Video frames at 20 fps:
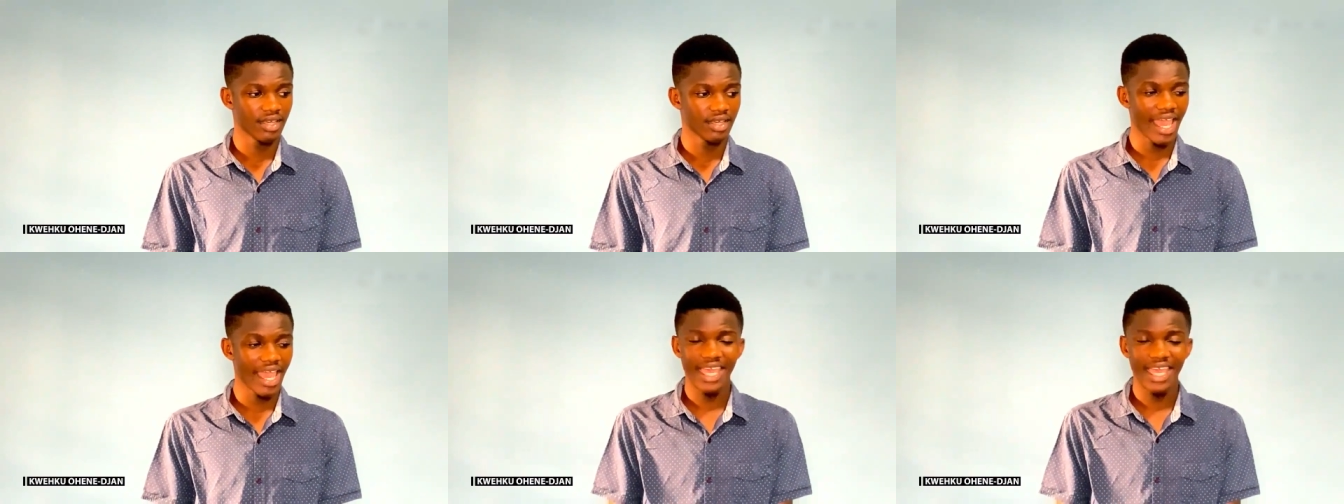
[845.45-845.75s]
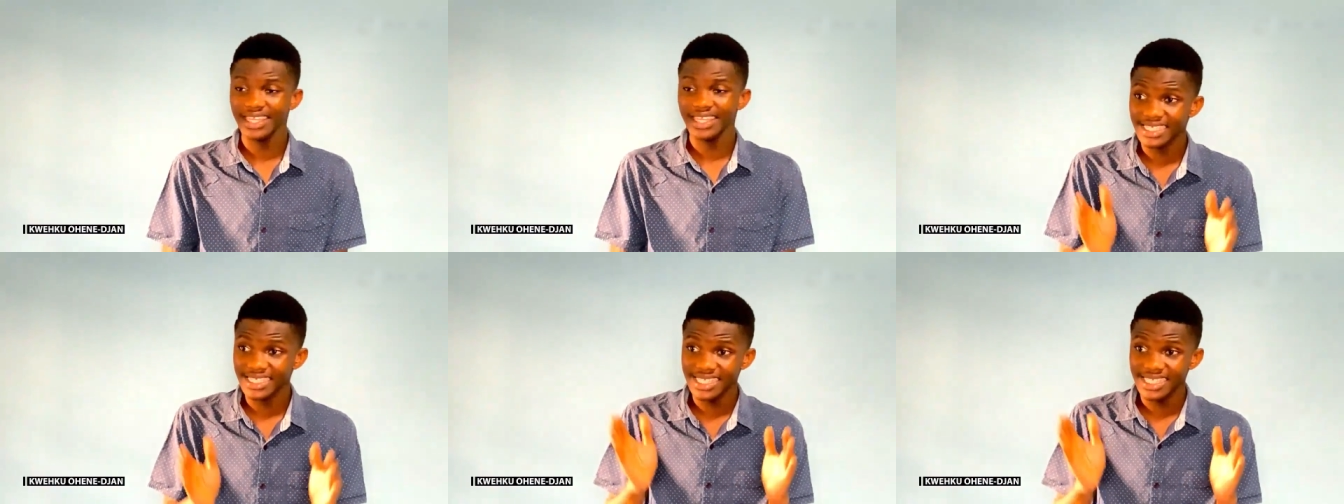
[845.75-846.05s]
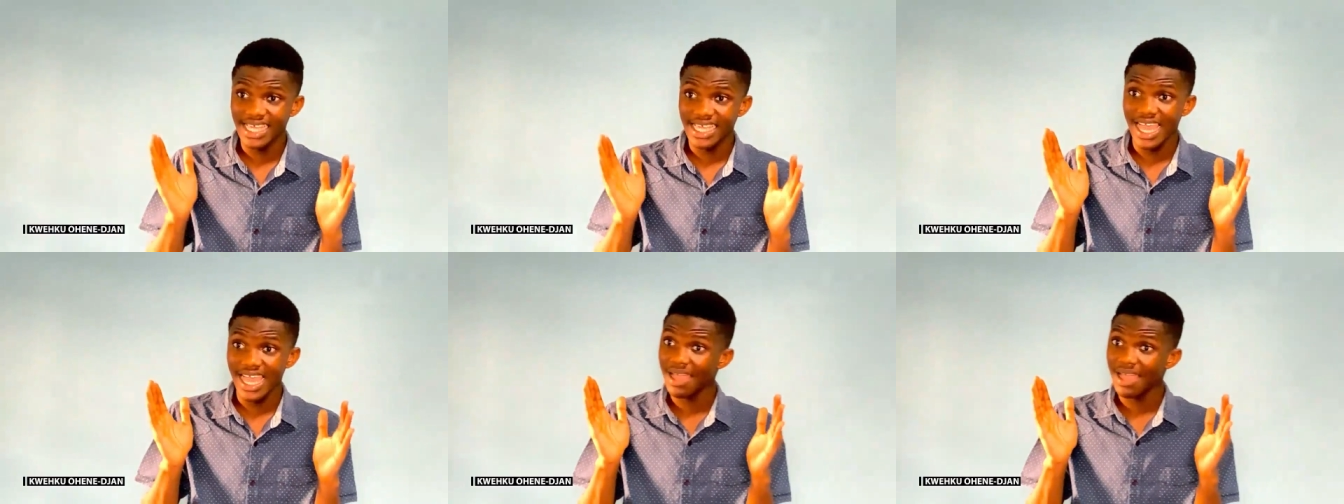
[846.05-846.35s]
And the
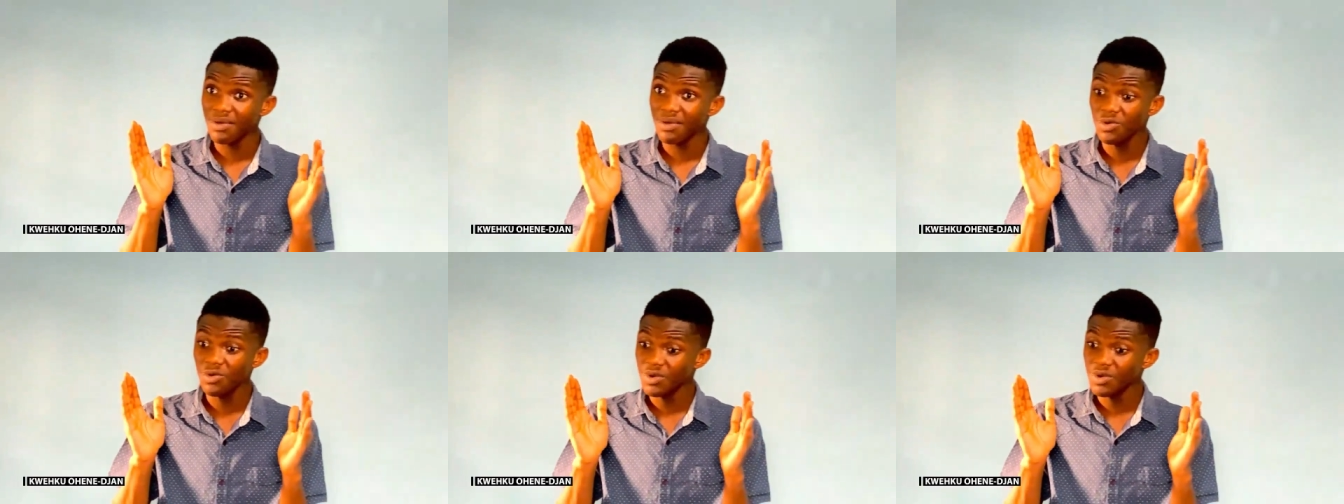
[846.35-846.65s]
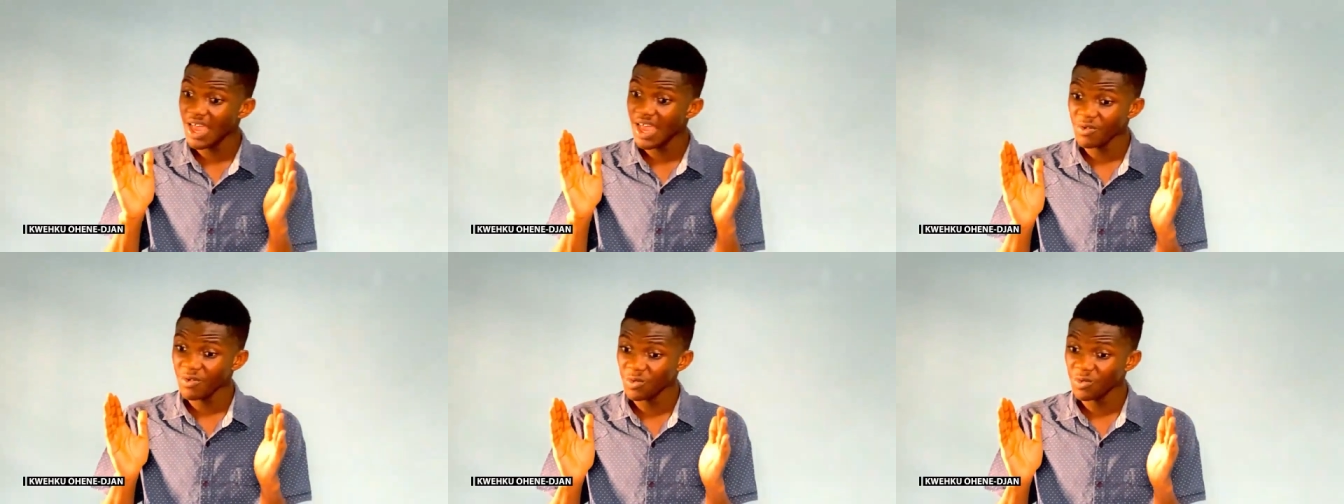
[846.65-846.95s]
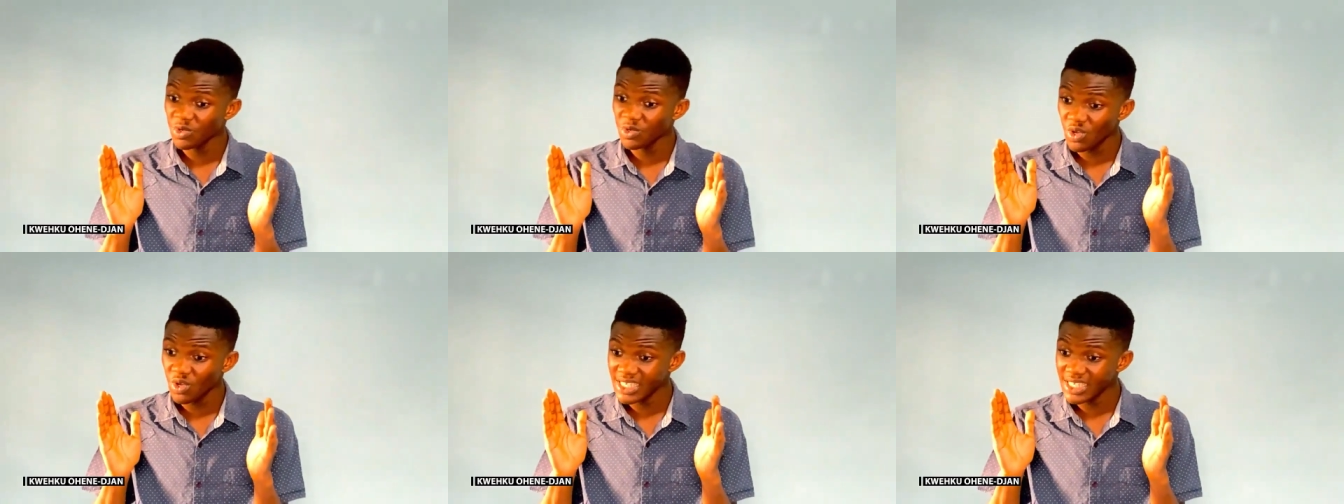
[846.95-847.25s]
second coming would, ha- uh,
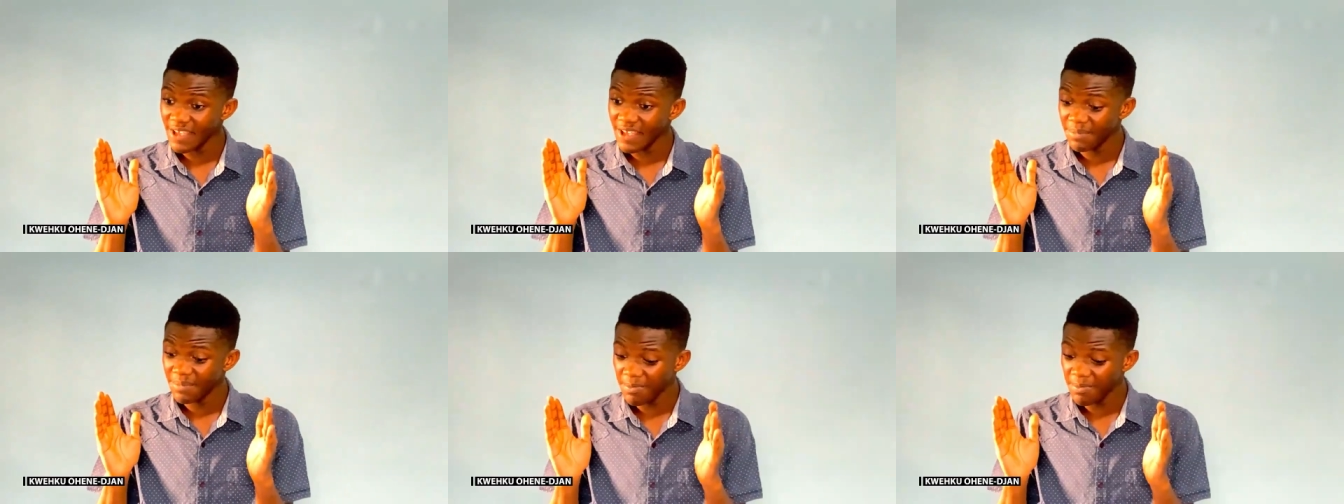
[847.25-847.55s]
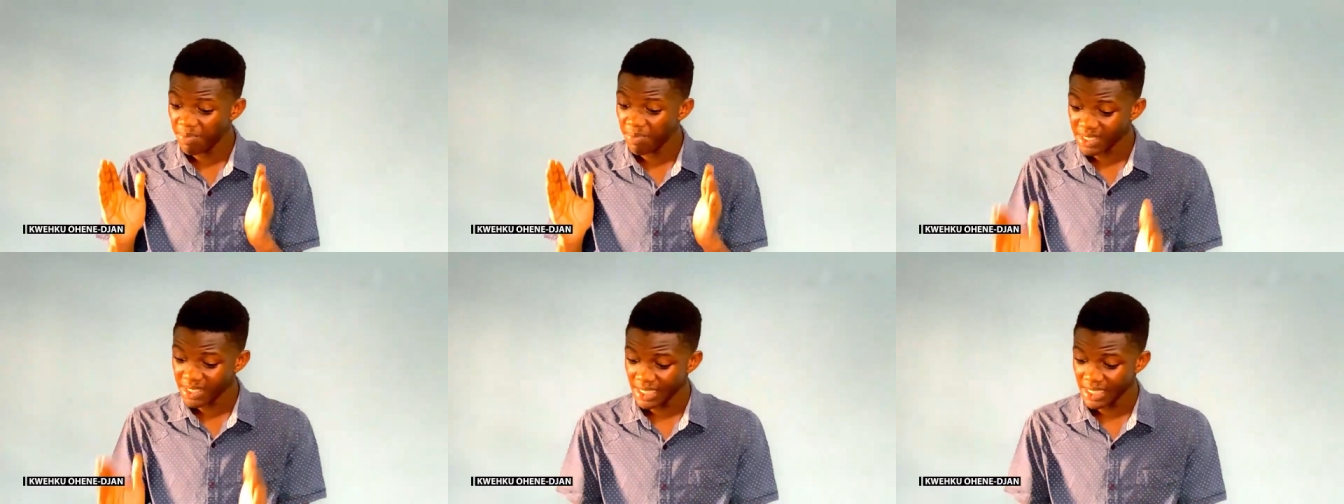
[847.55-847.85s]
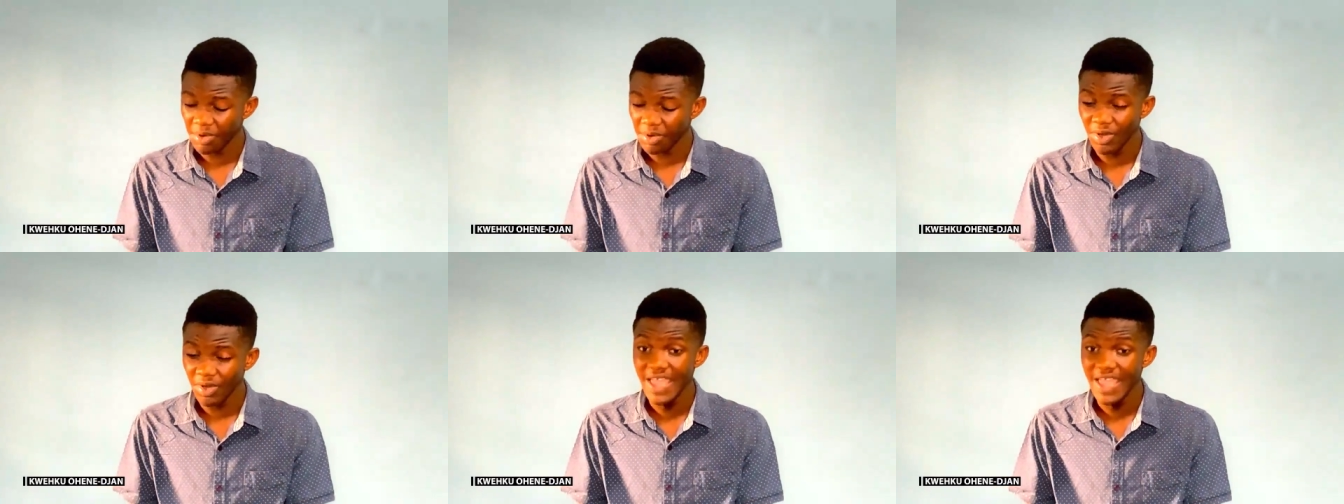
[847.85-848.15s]
would not have been
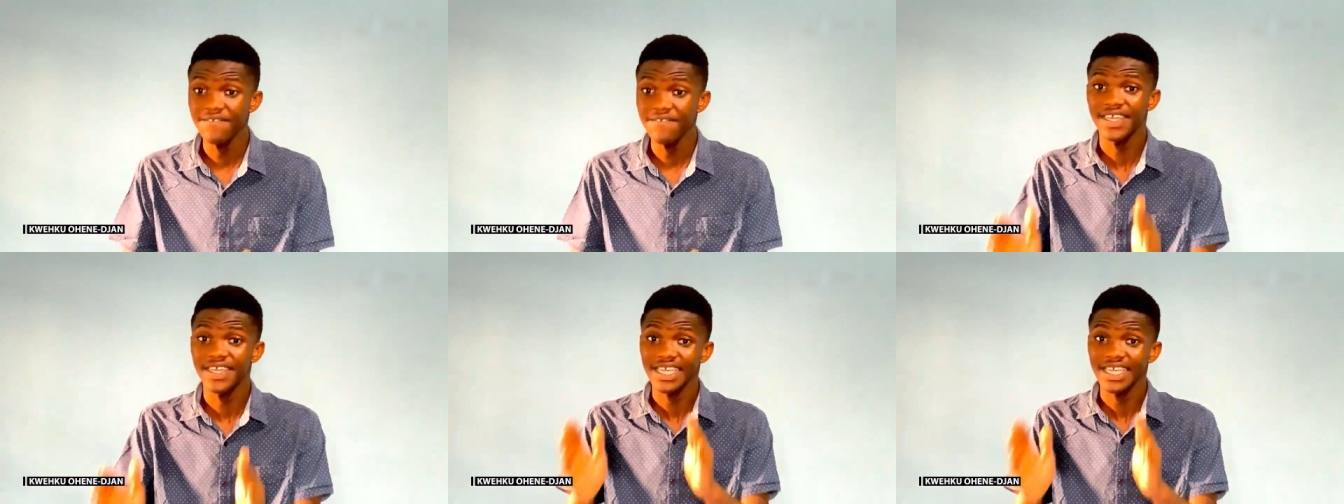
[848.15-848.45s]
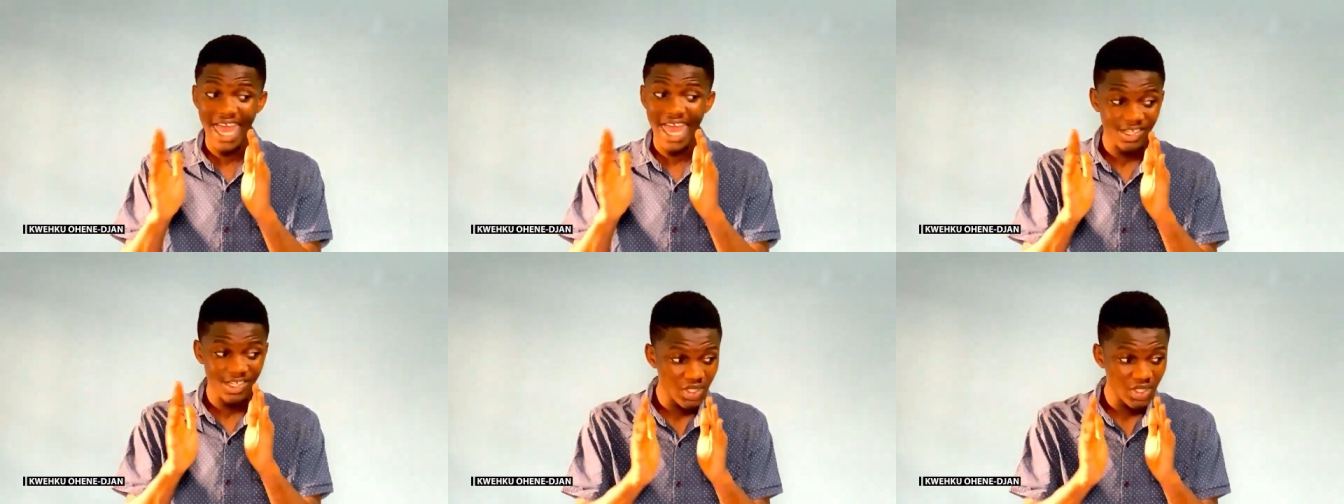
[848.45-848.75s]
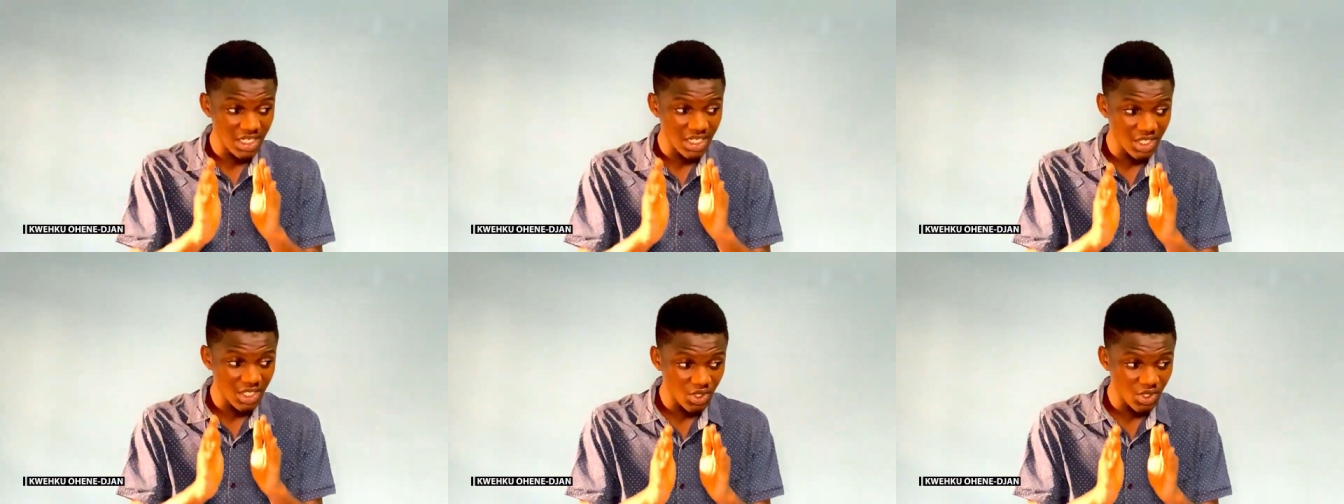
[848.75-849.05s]
possible if he
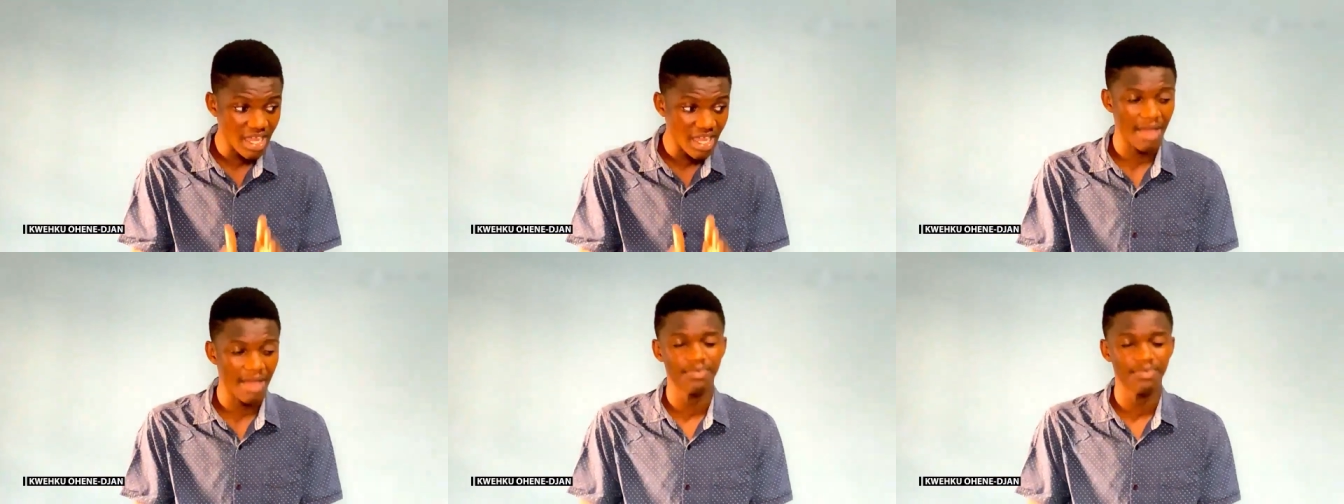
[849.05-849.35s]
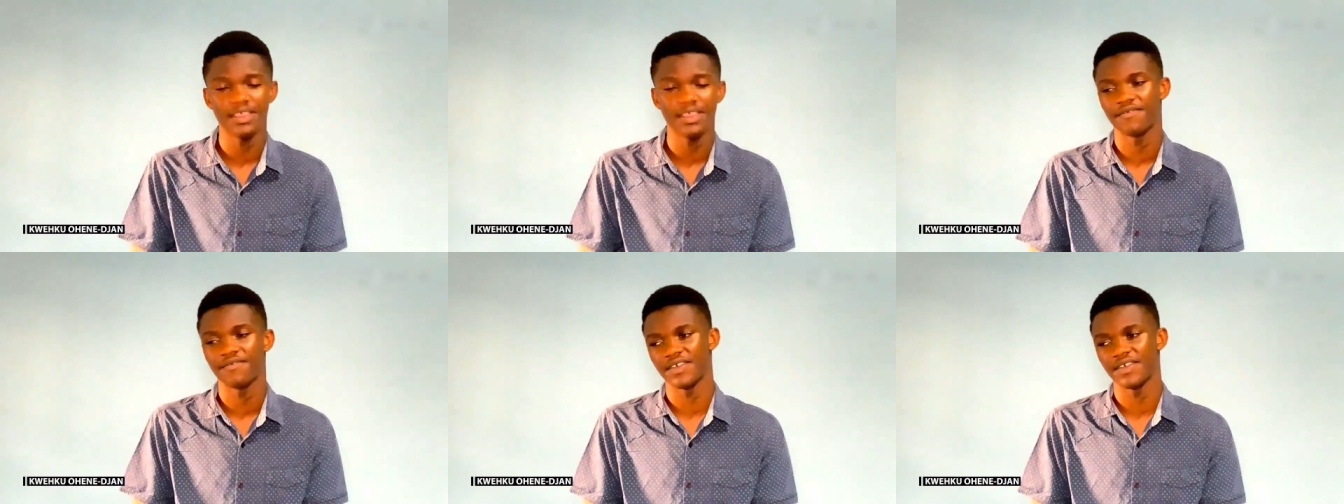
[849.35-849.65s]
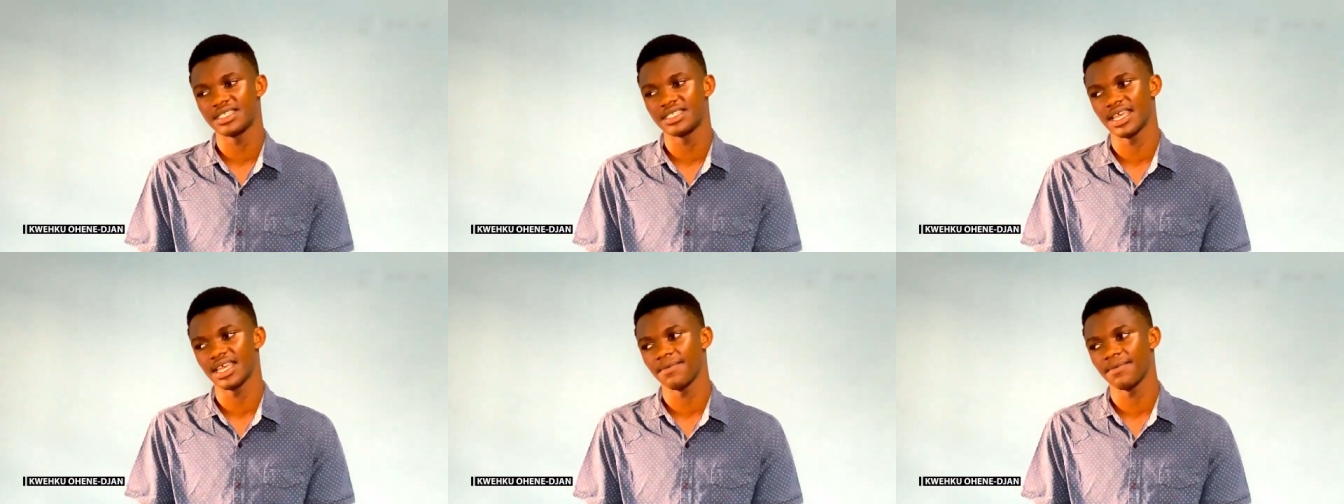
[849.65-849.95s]
actually did not come the first
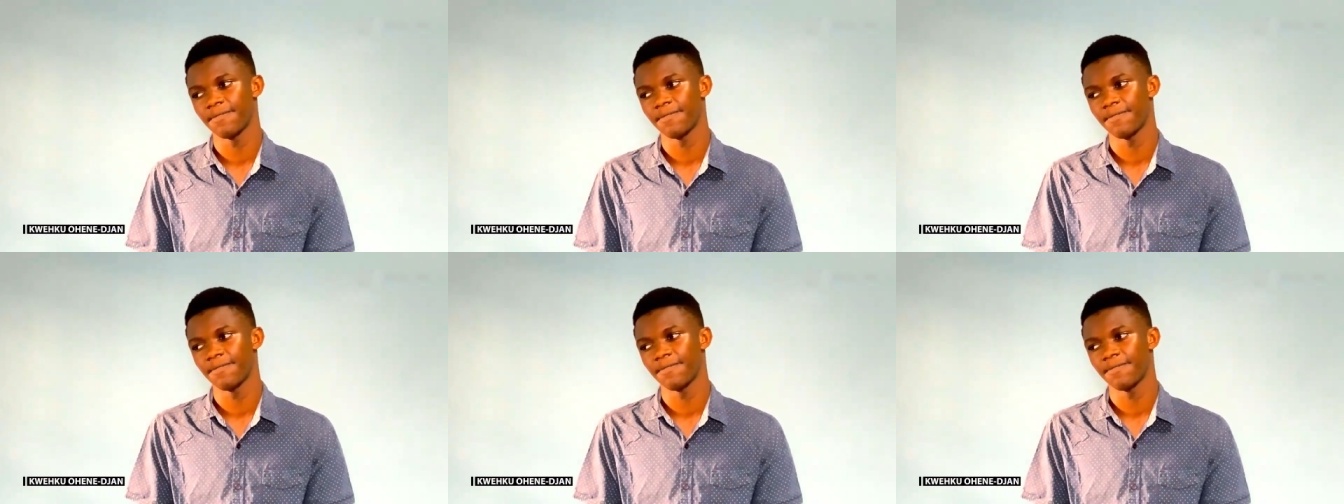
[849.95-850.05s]
time.